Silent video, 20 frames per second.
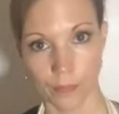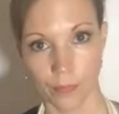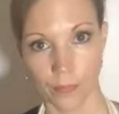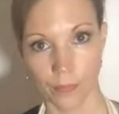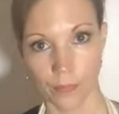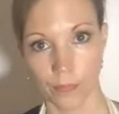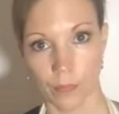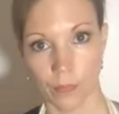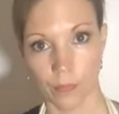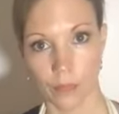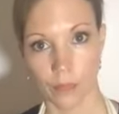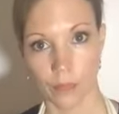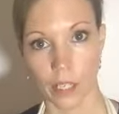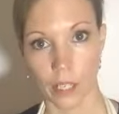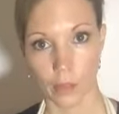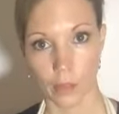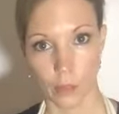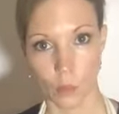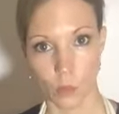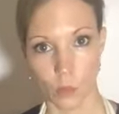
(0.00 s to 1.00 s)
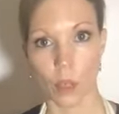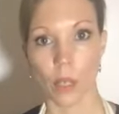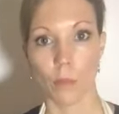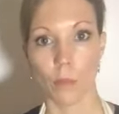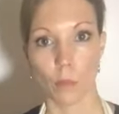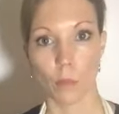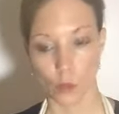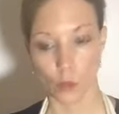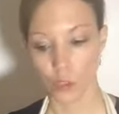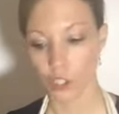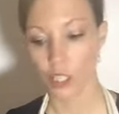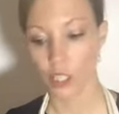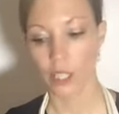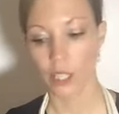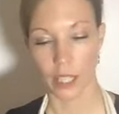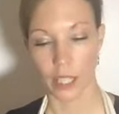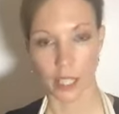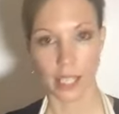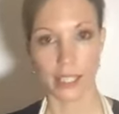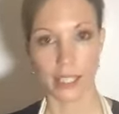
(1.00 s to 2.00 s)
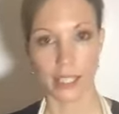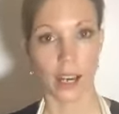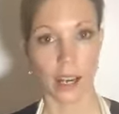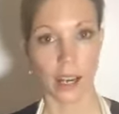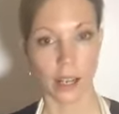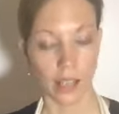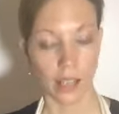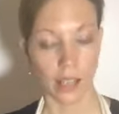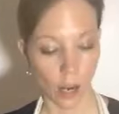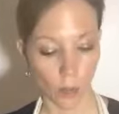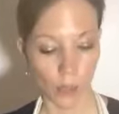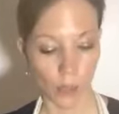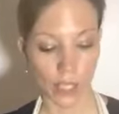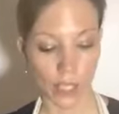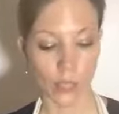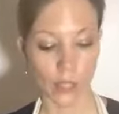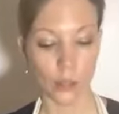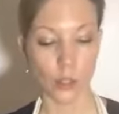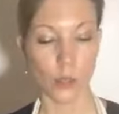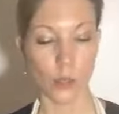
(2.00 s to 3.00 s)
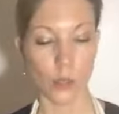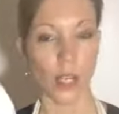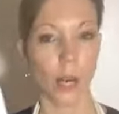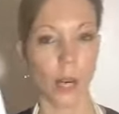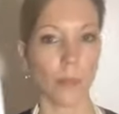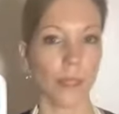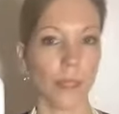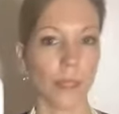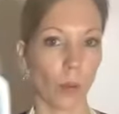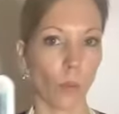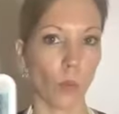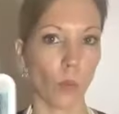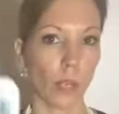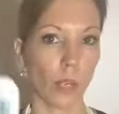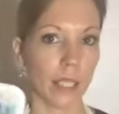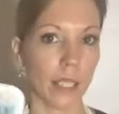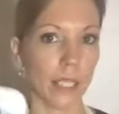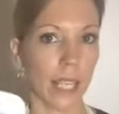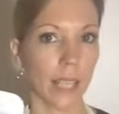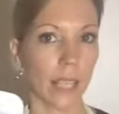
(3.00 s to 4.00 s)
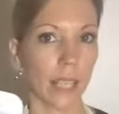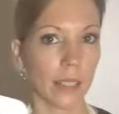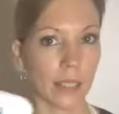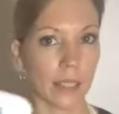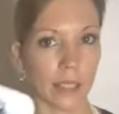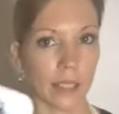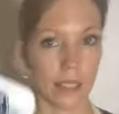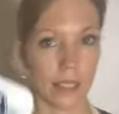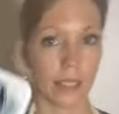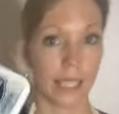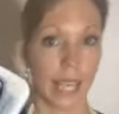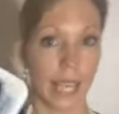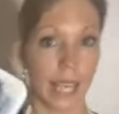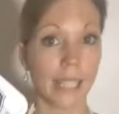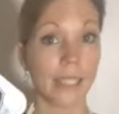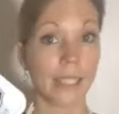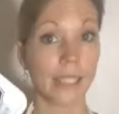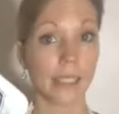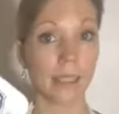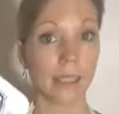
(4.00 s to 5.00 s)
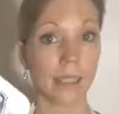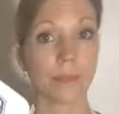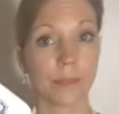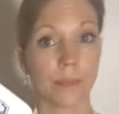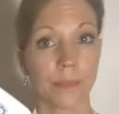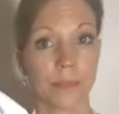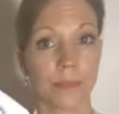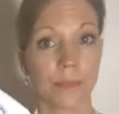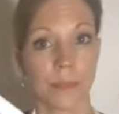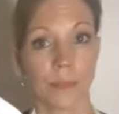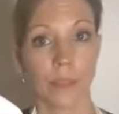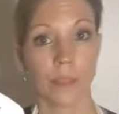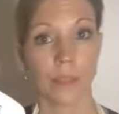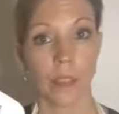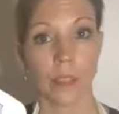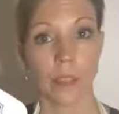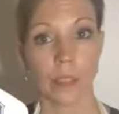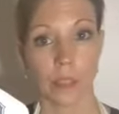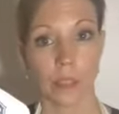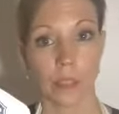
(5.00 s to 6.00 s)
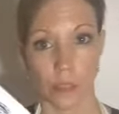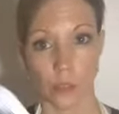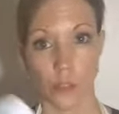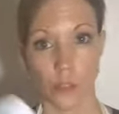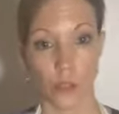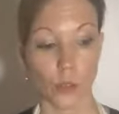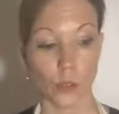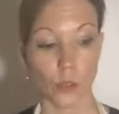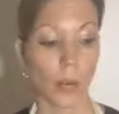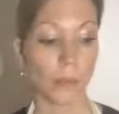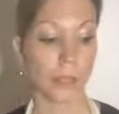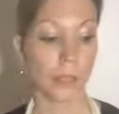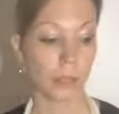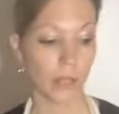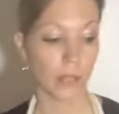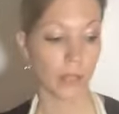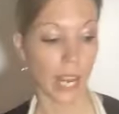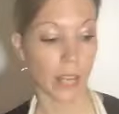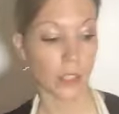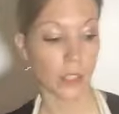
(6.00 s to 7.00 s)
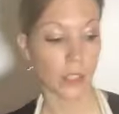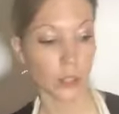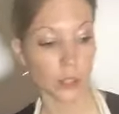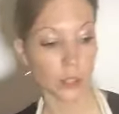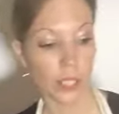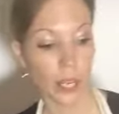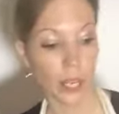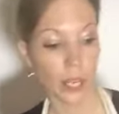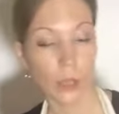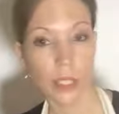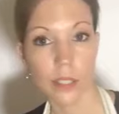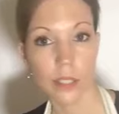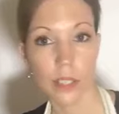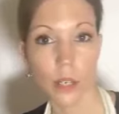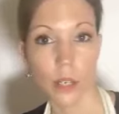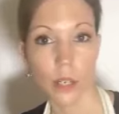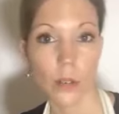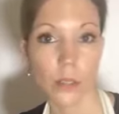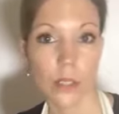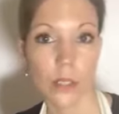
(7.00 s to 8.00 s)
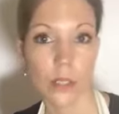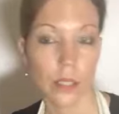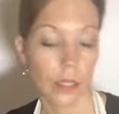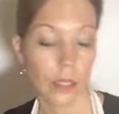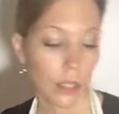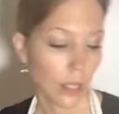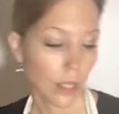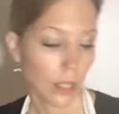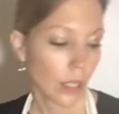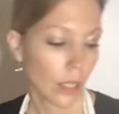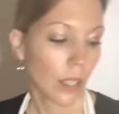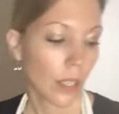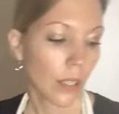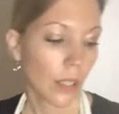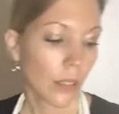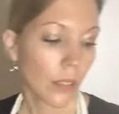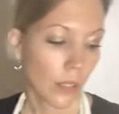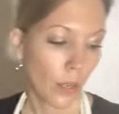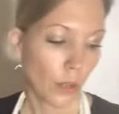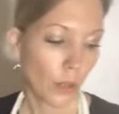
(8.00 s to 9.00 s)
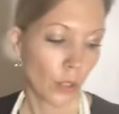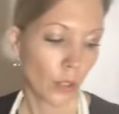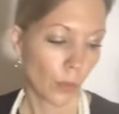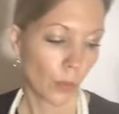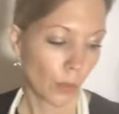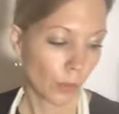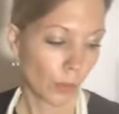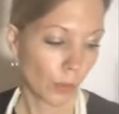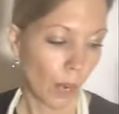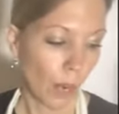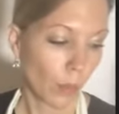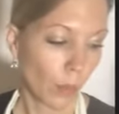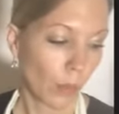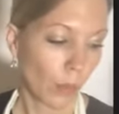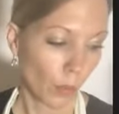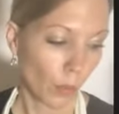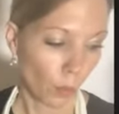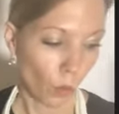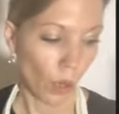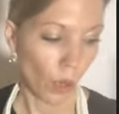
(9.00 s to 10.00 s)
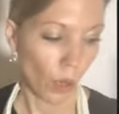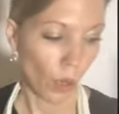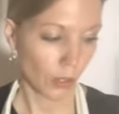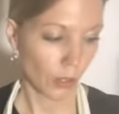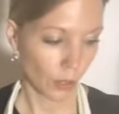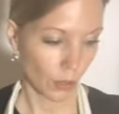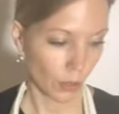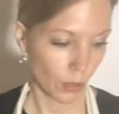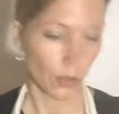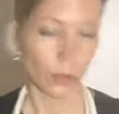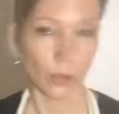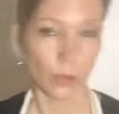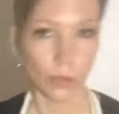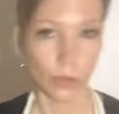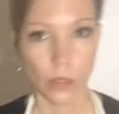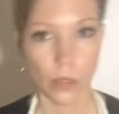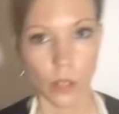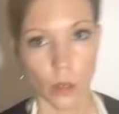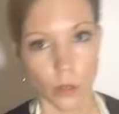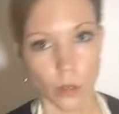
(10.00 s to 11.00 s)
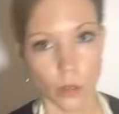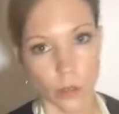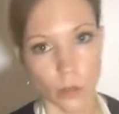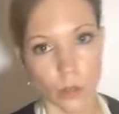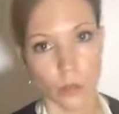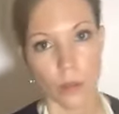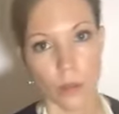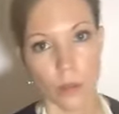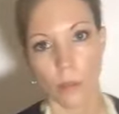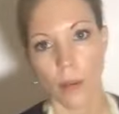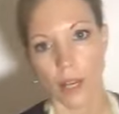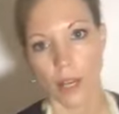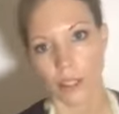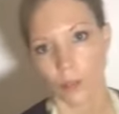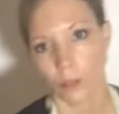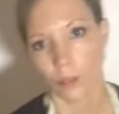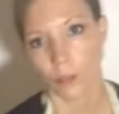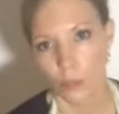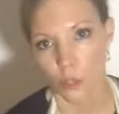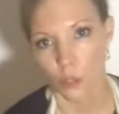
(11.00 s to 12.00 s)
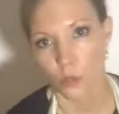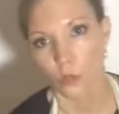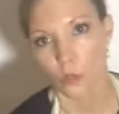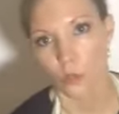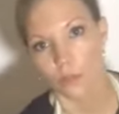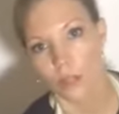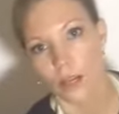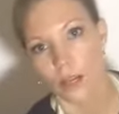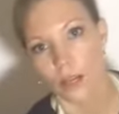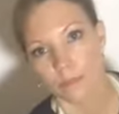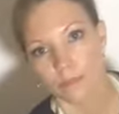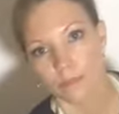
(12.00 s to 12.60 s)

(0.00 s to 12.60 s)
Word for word: Okay. If you wanted more cheese, like cause how, how we did two cups. I want to say this is less. Okay. the two cups of cashews that we soaked. Mm-hmm. So you would probably want to, you know, use maybe possibly two of them.